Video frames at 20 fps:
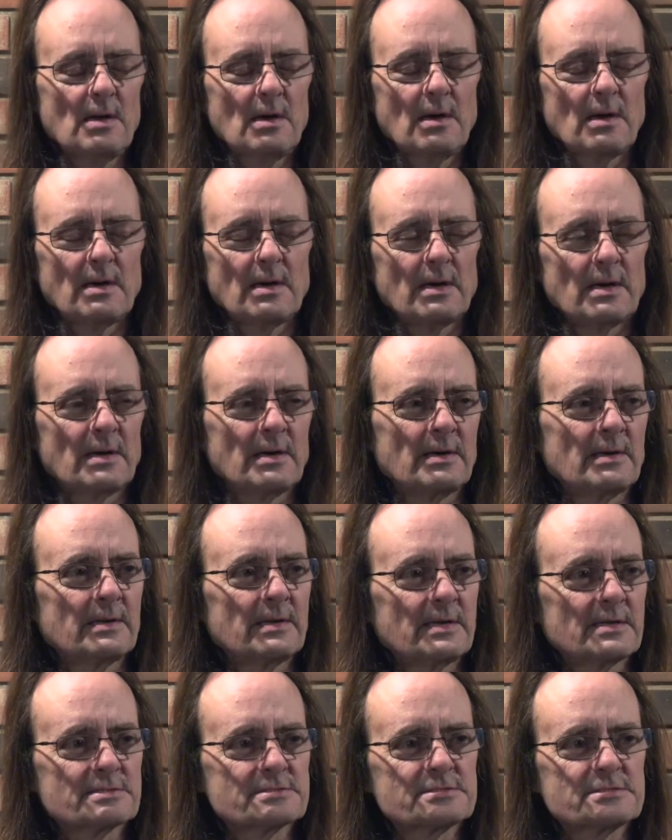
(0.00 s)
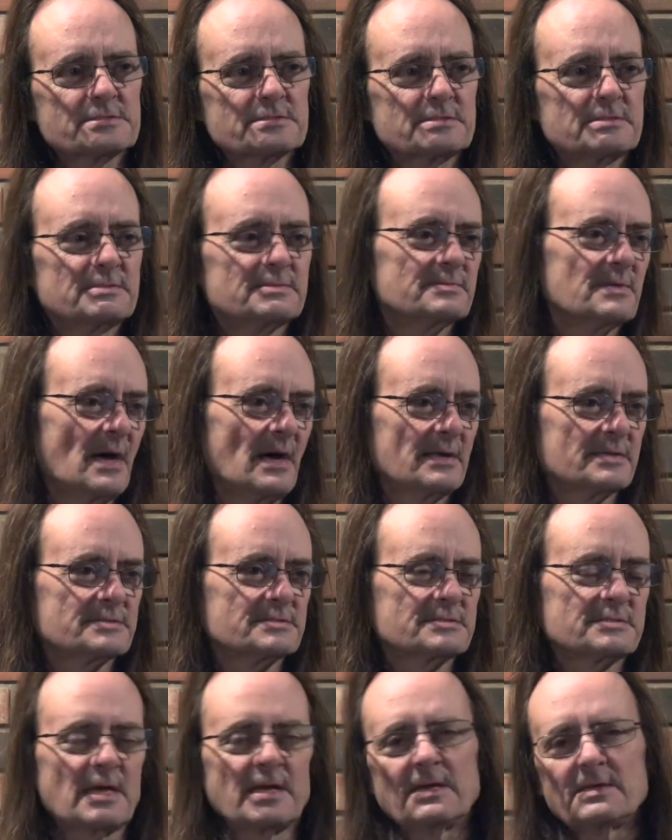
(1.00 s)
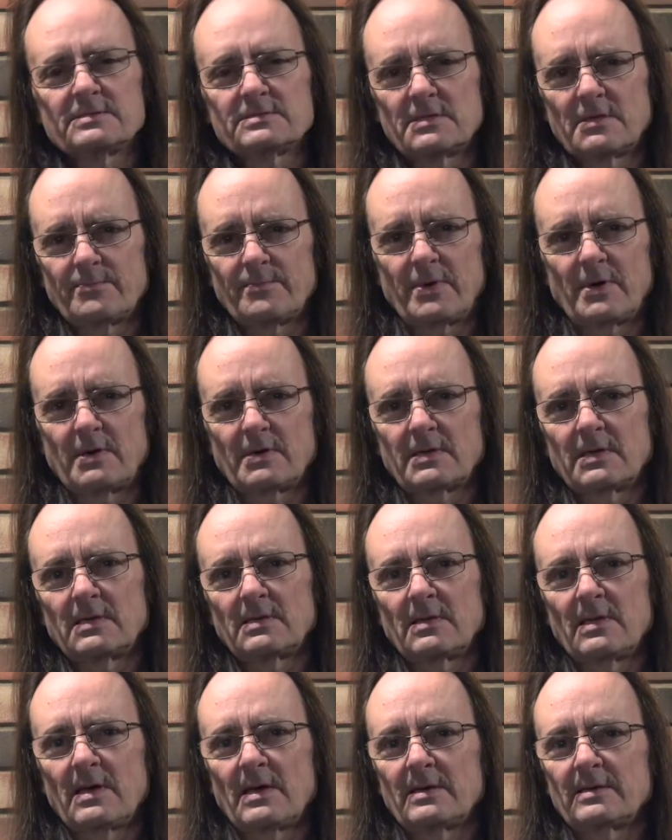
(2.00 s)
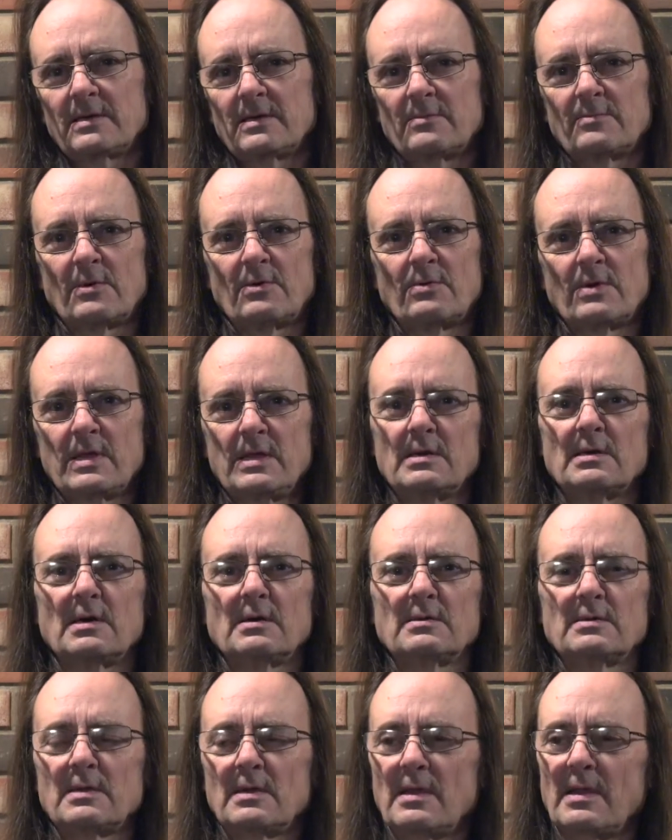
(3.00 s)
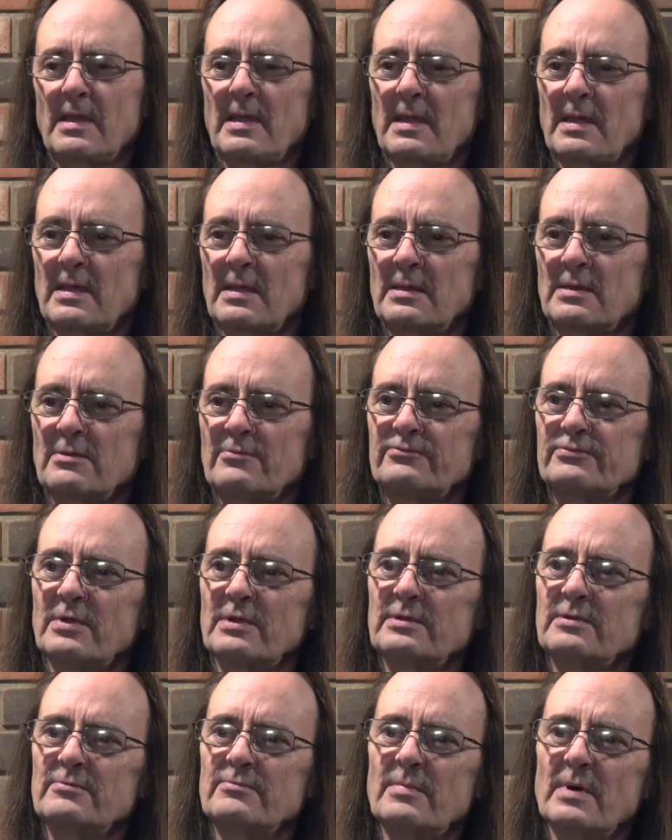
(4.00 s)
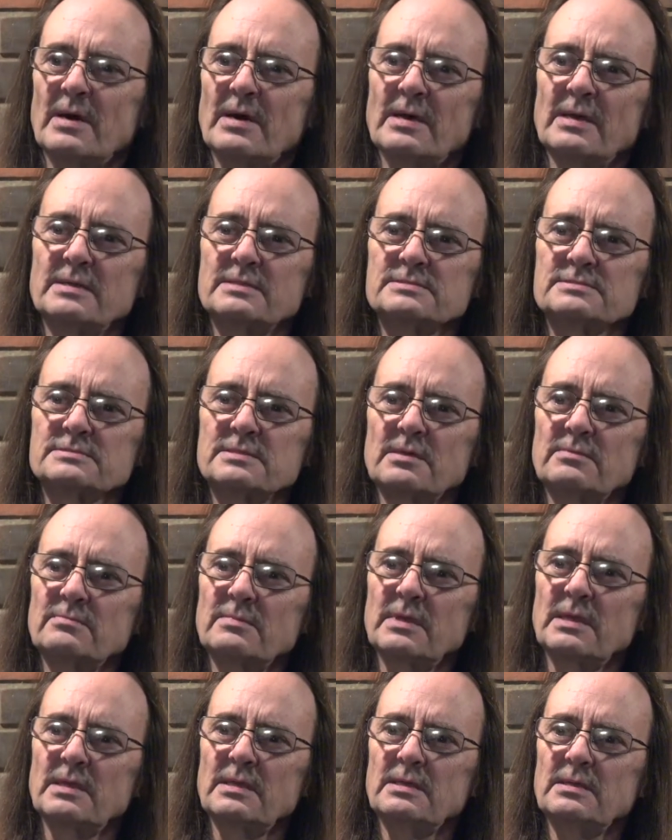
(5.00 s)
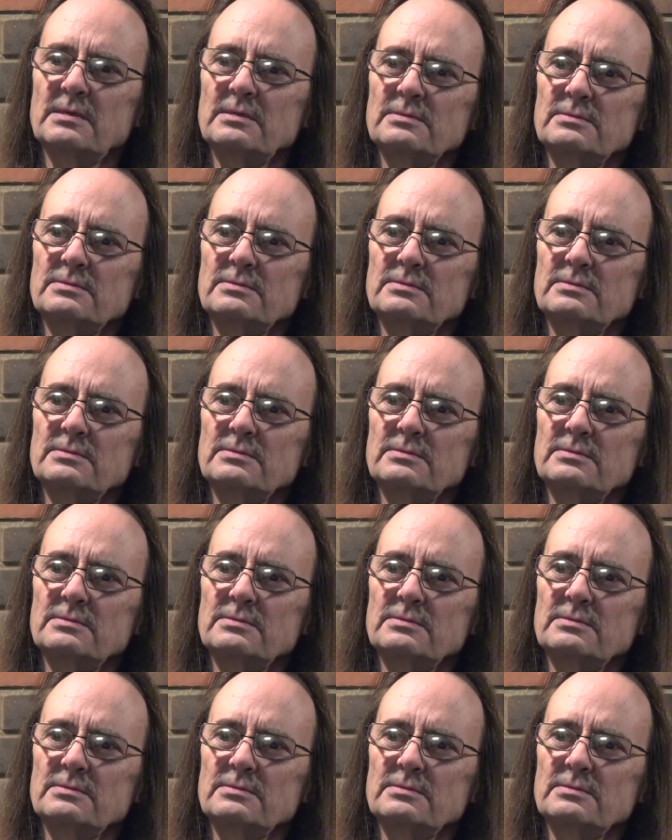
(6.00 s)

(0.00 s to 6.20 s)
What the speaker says: on stands in a parking lot in a marina. And a friend of mine sent me